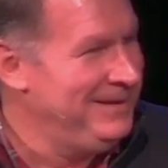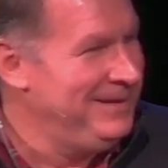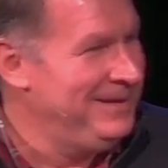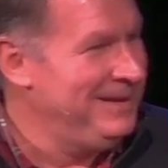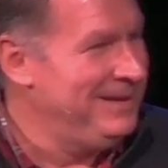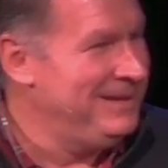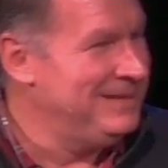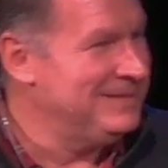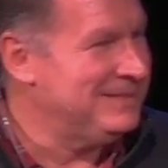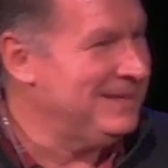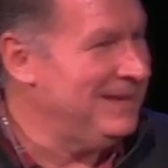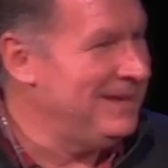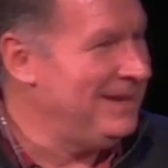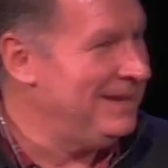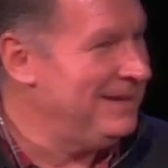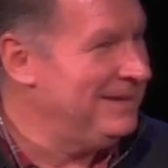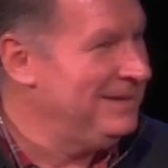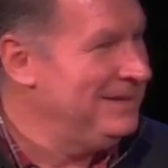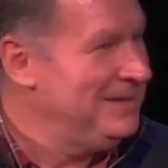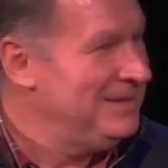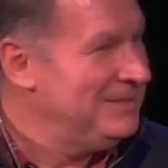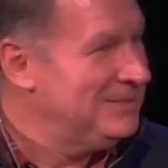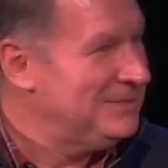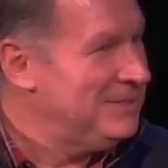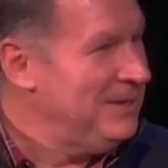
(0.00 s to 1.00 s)
He's like,
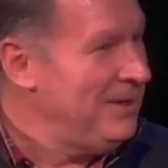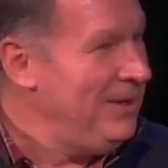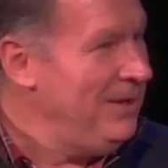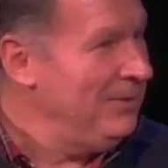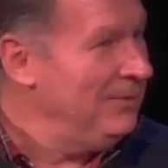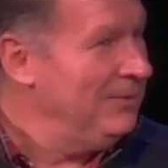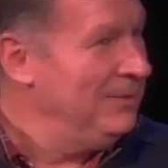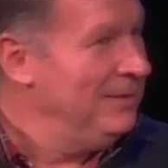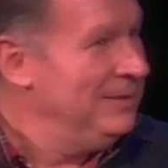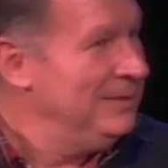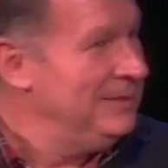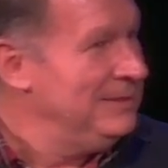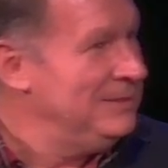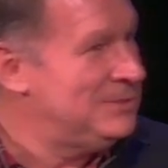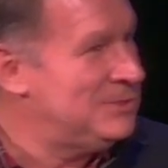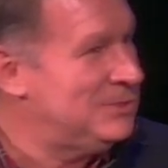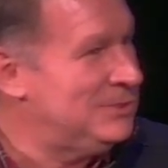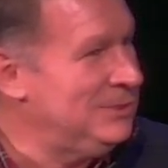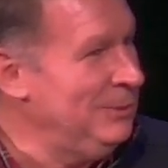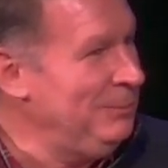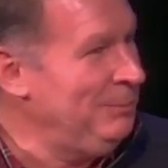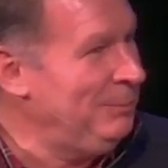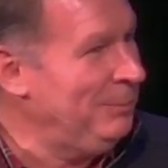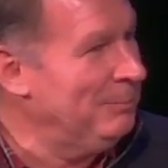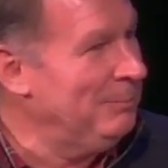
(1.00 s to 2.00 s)
so, the
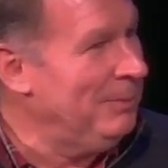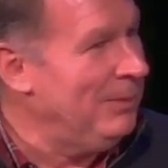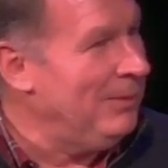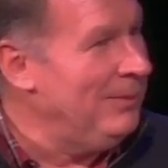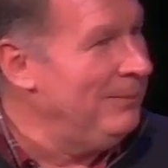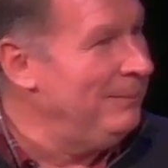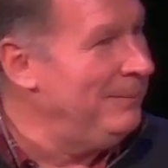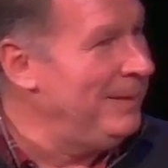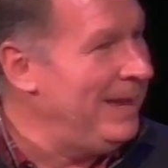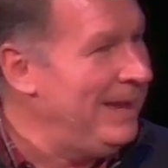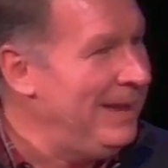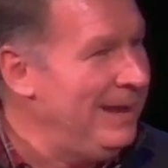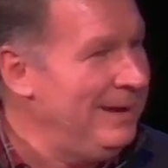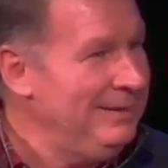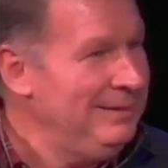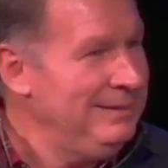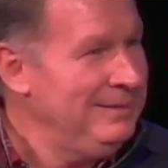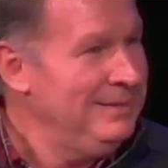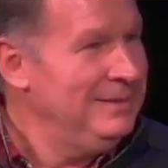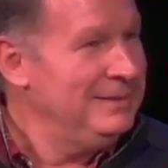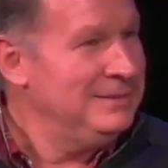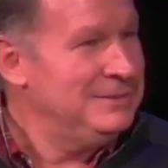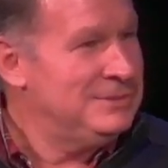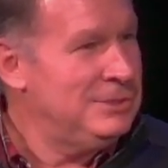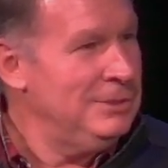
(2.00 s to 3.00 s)
Super Bowl, man.
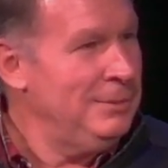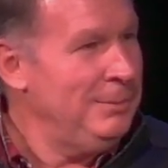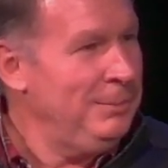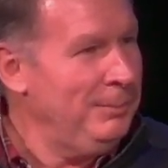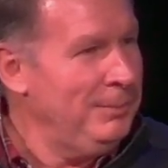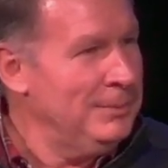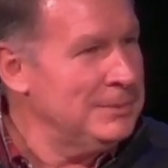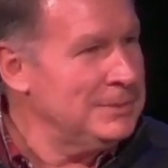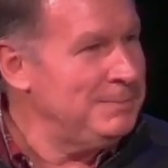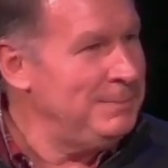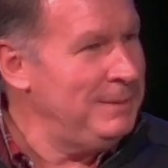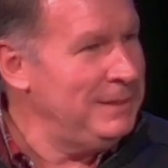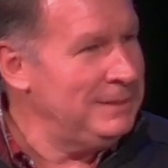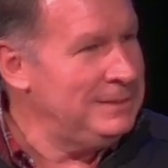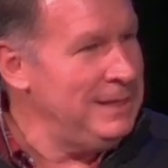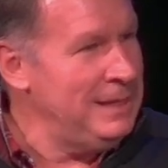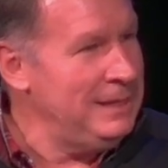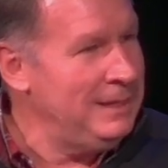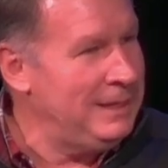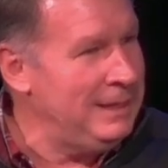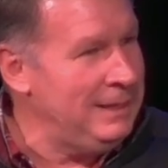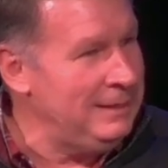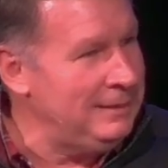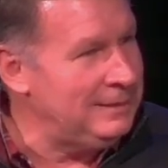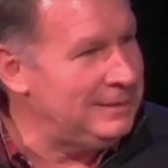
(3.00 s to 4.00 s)
Super Bowl's a big thing.
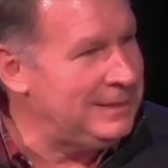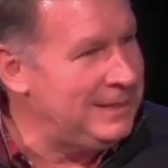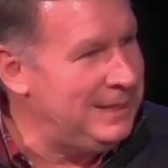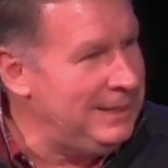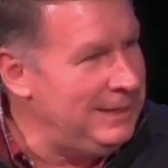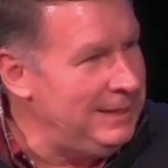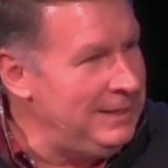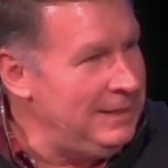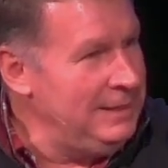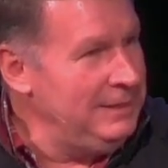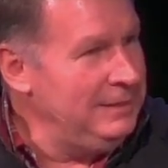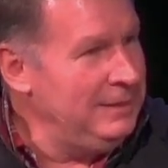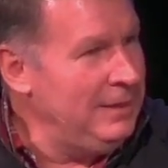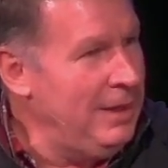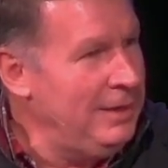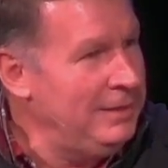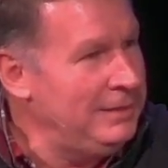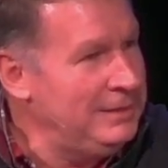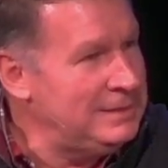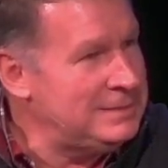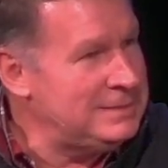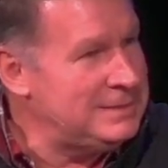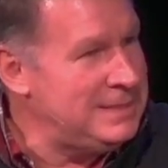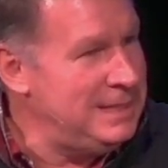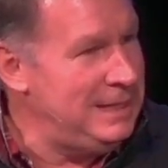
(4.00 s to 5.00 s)
Get in on
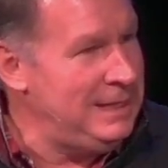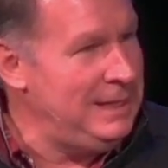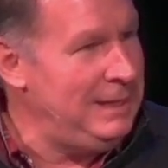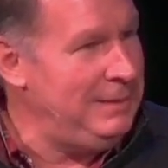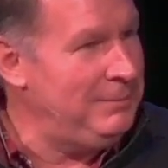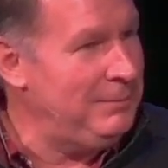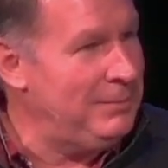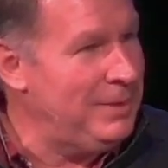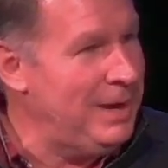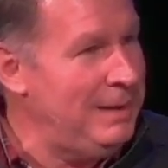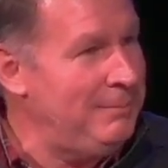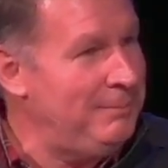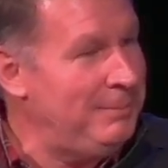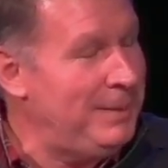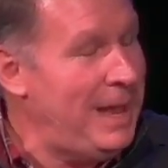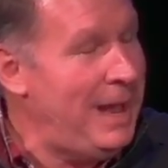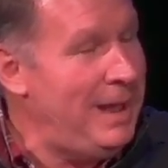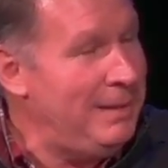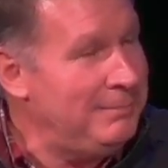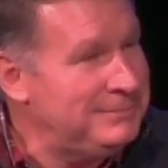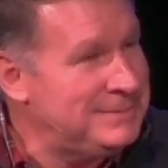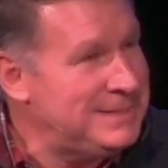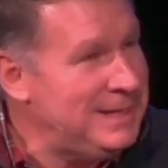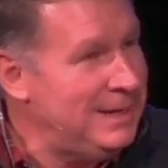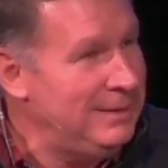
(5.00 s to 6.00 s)
the team, right? But
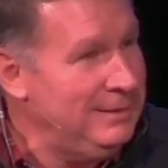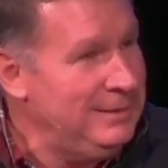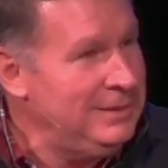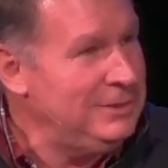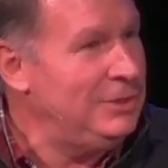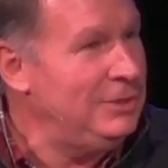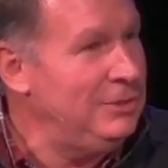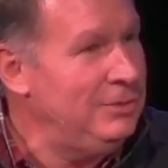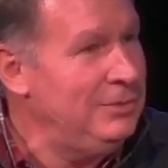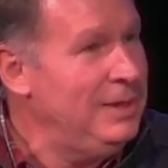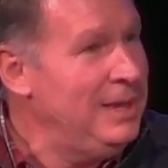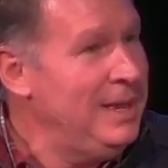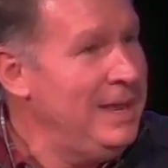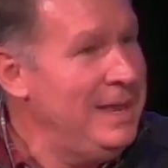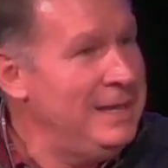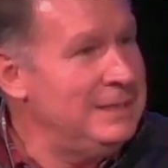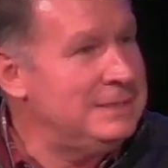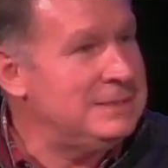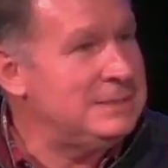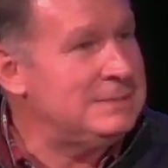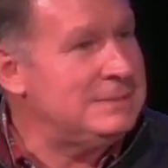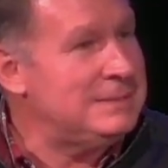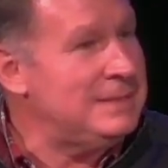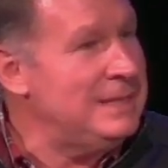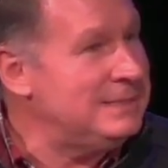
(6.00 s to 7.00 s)
I'm telling you,
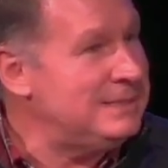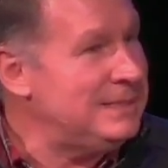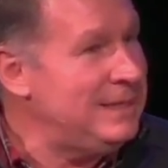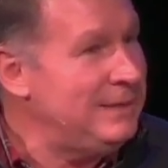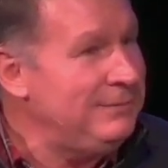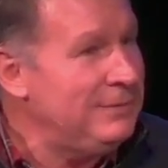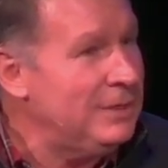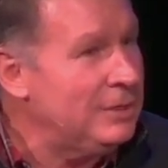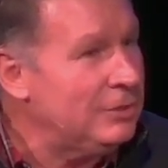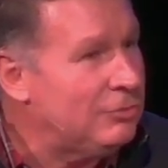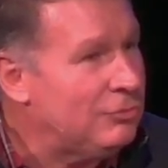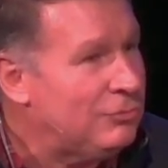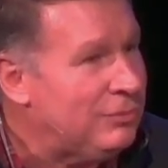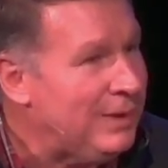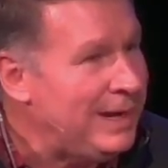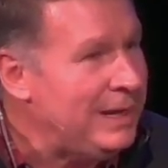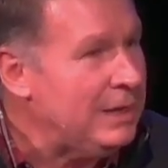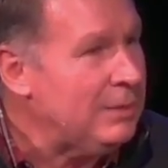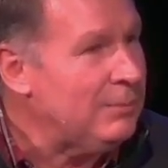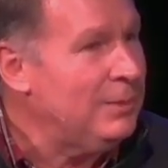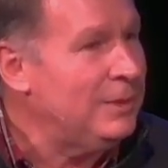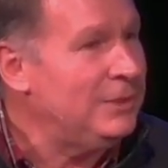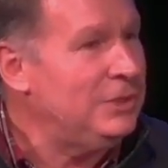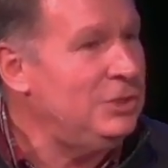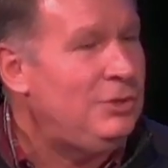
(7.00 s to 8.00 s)
it's even greater
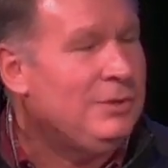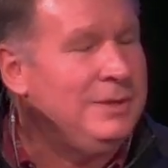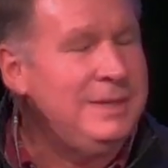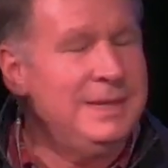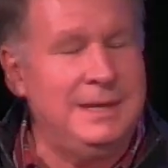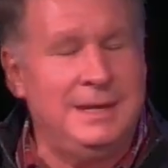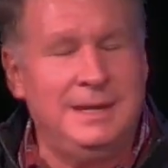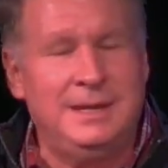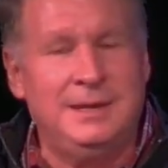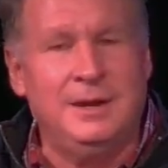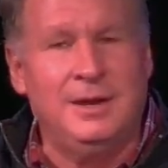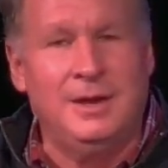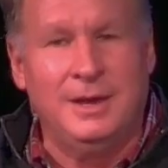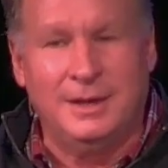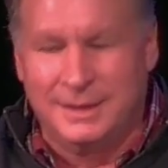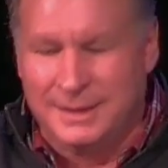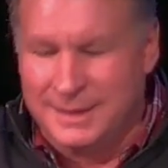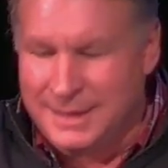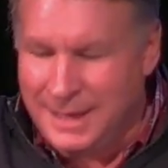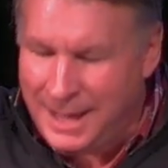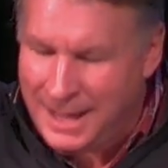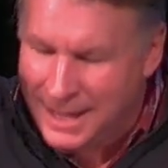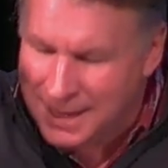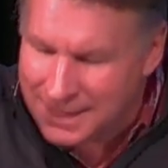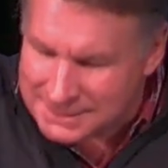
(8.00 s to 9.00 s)
when you get in on
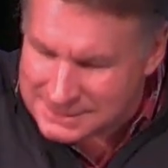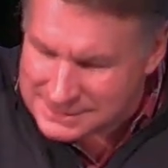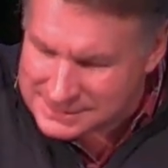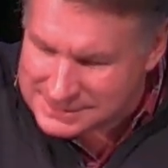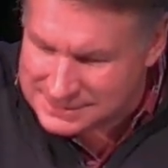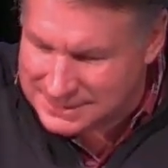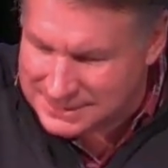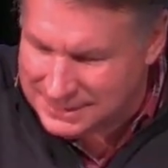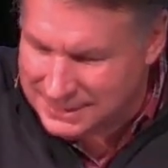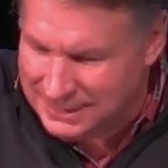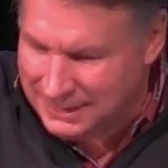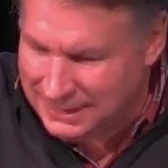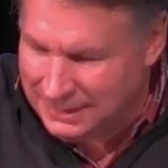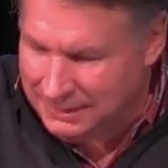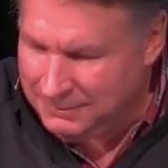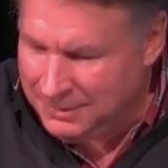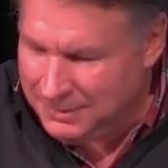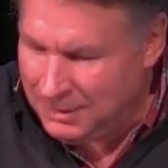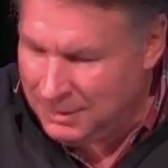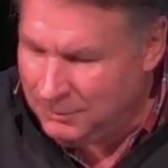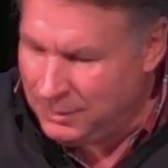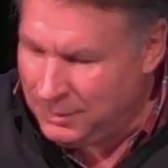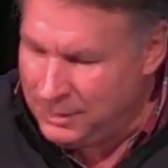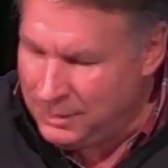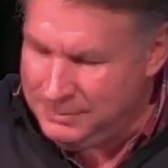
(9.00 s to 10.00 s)
God's team.
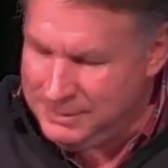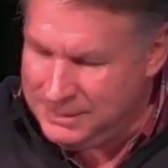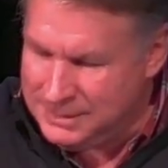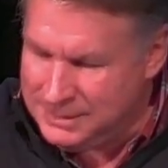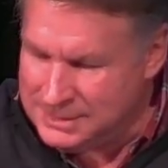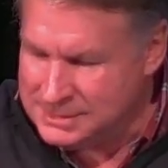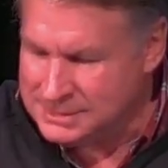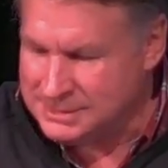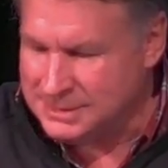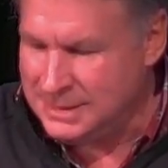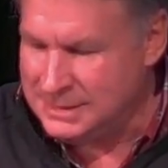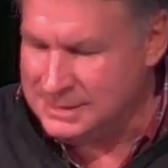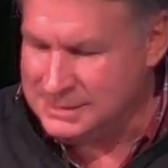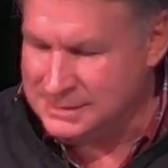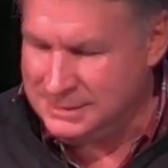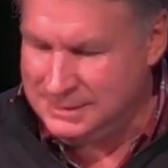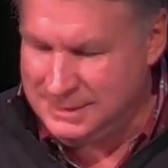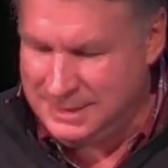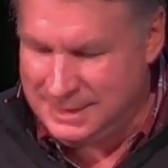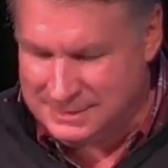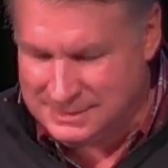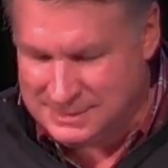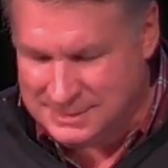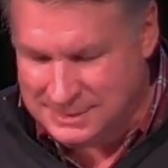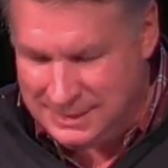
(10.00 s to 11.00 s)
And we're going to be discussing
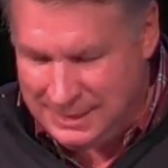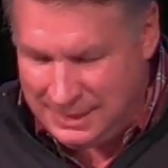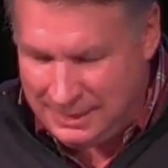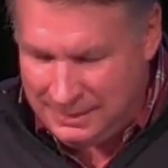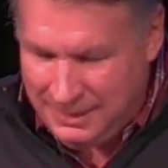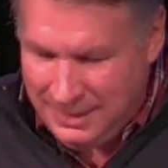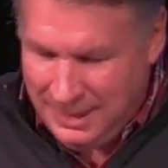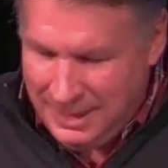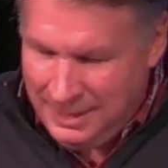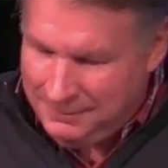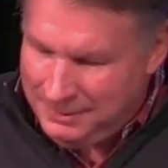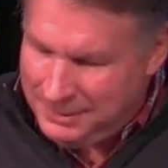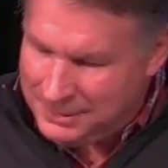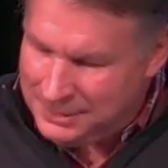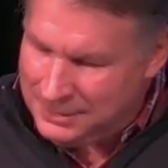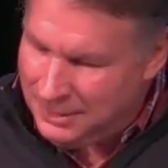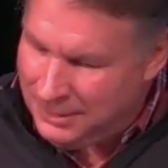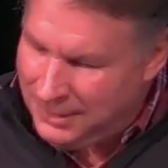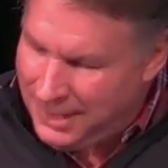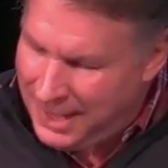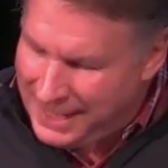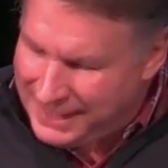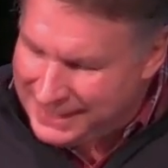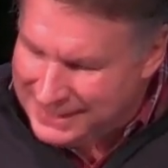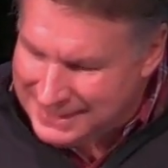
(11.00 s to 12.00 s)
that today. But, you know,
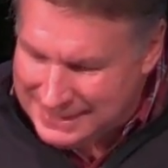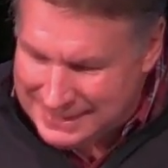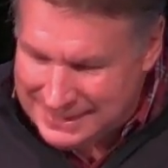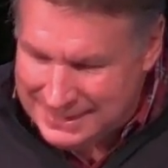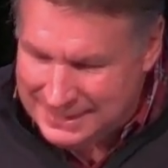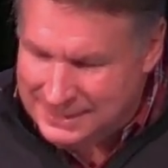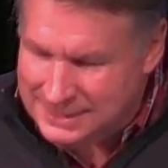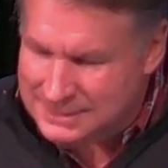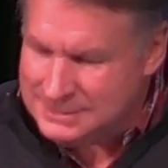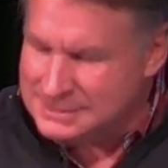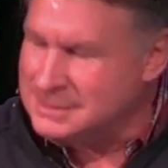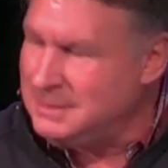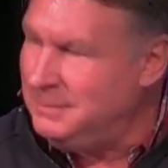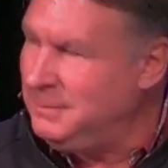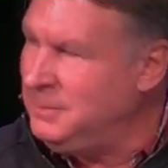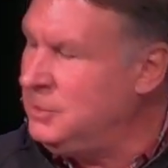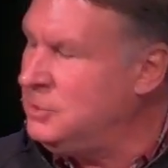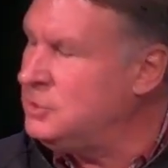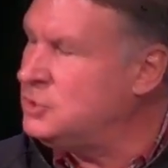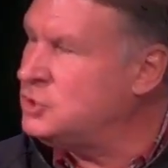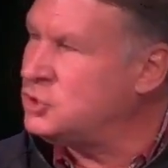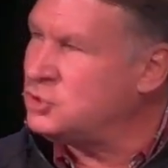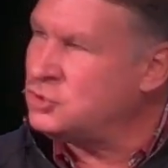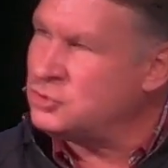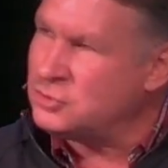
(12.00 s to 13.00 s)
I get it. Some of you
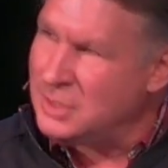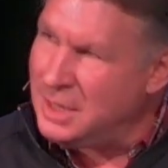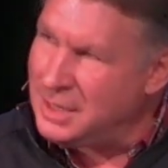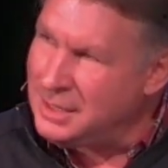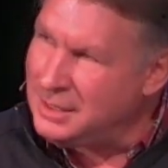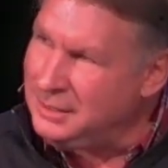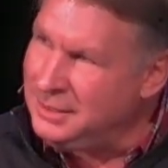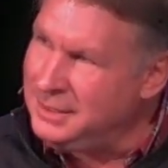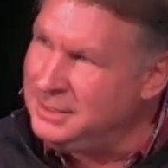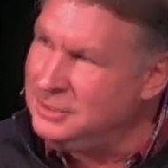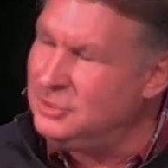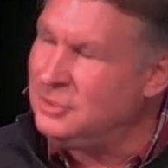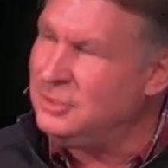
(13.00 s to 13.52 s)
are struggling.